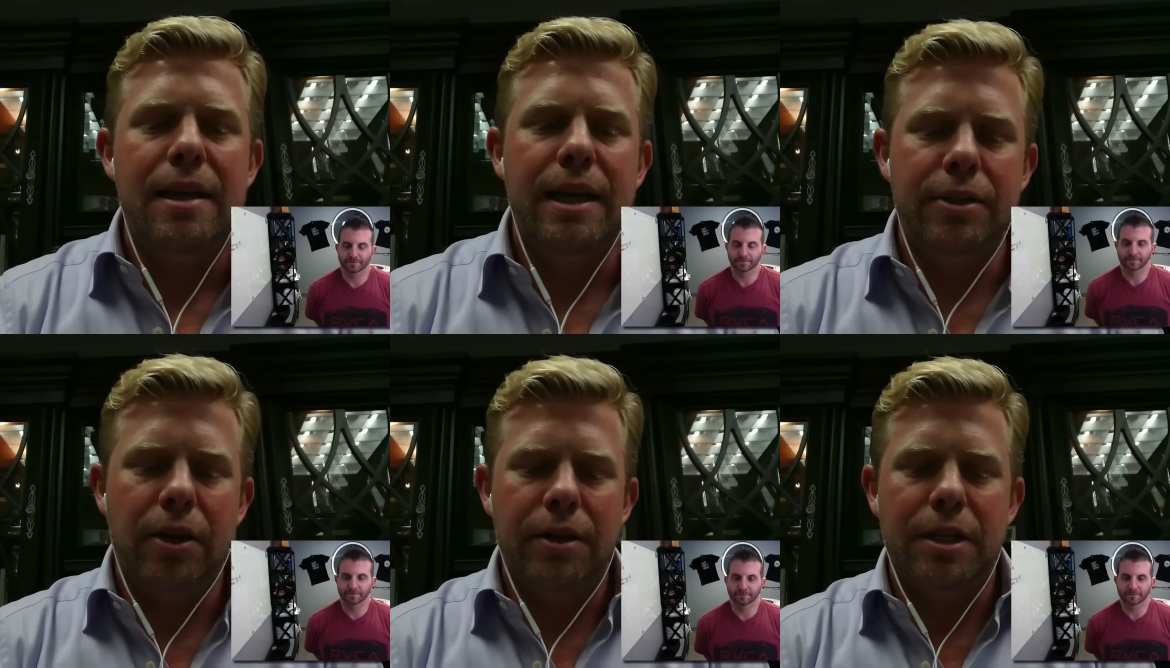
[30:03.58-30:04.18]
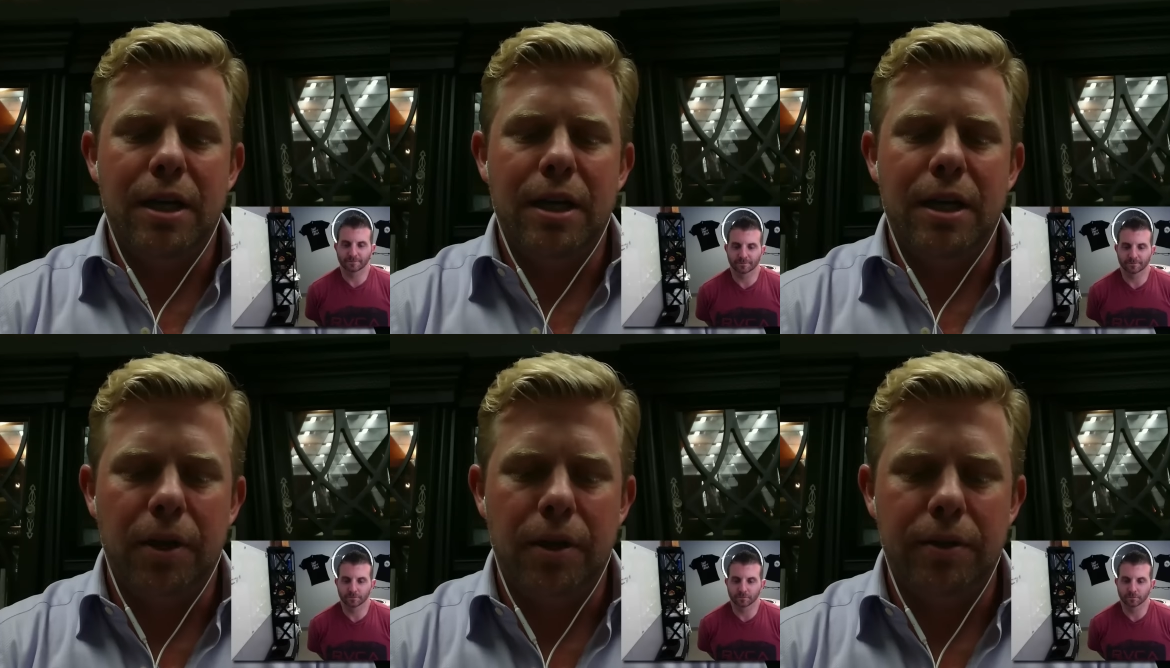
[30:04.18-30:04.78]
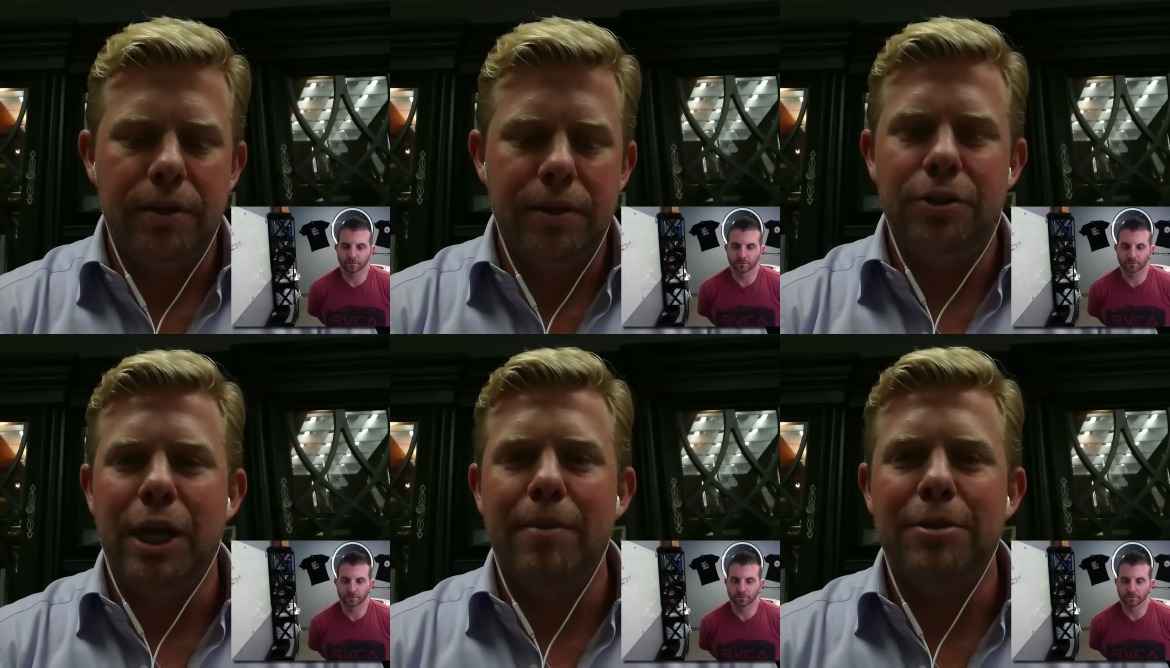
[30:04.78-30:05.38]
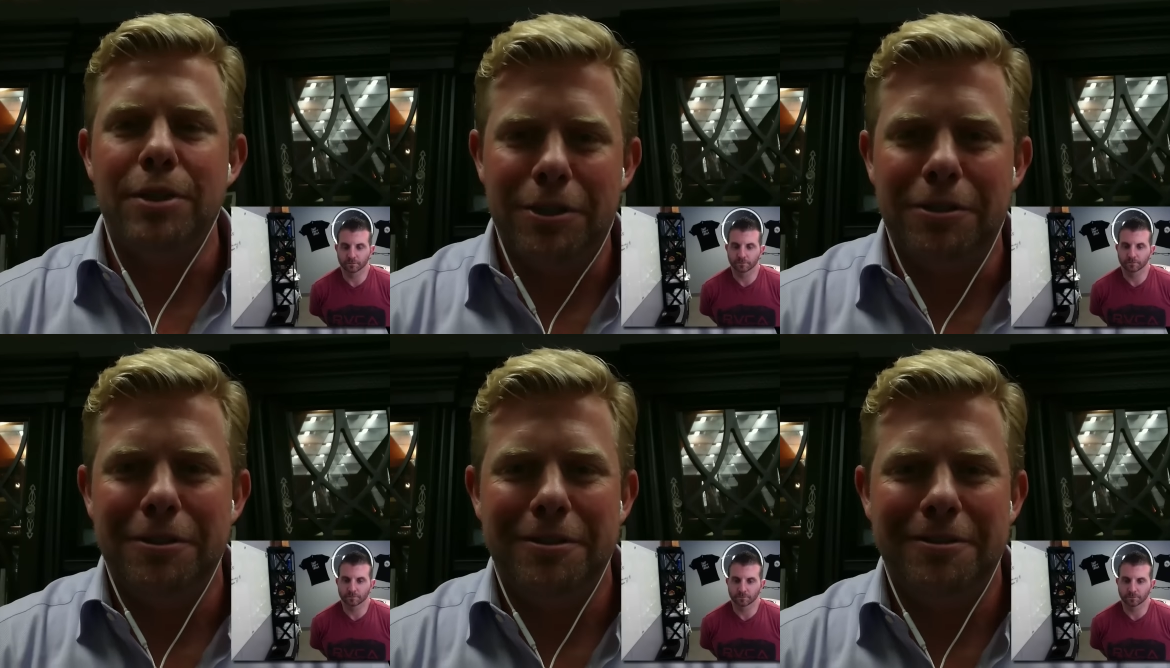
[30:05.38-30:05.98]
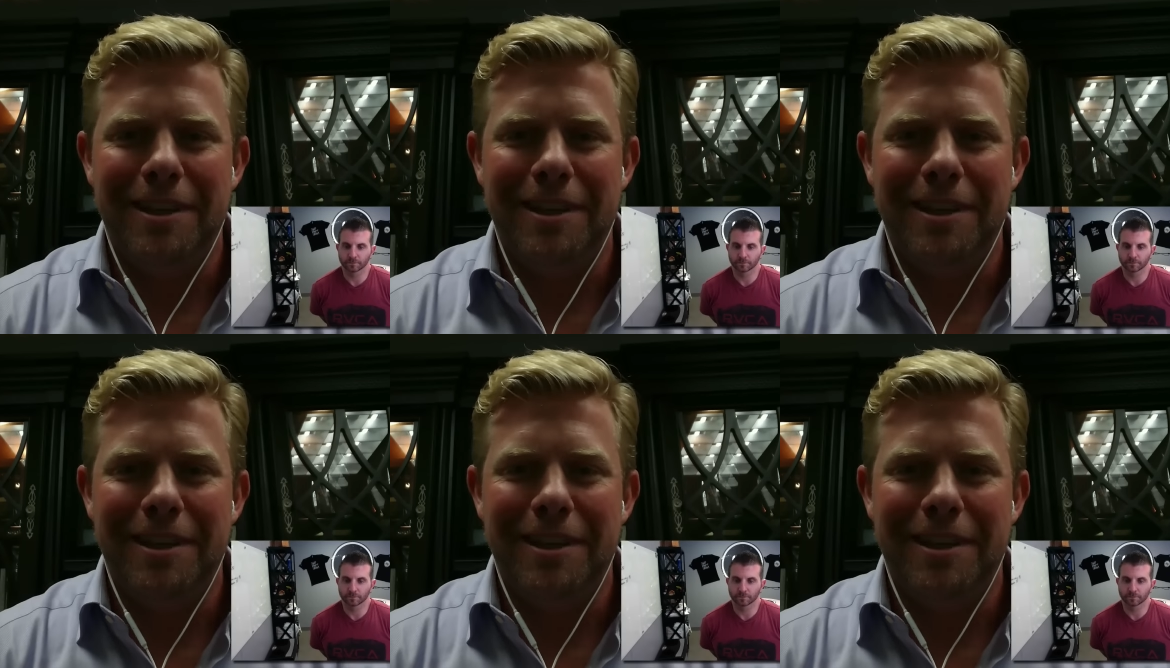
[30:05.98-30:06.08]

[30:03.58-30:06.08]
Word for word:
Speaker 1: He taught us something called jam sessions.